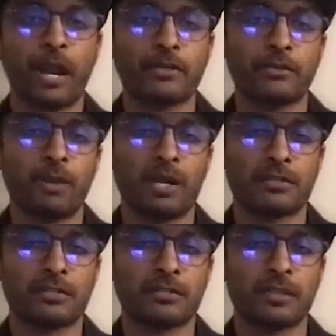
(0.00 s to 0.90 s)
and
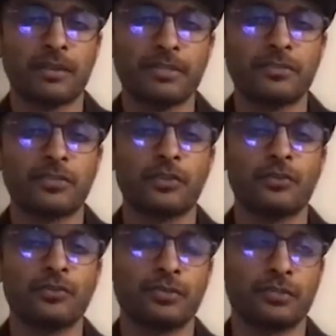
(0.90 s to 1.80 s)
about 70
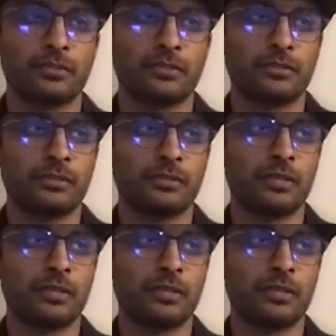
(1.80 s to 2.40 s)
SKUs in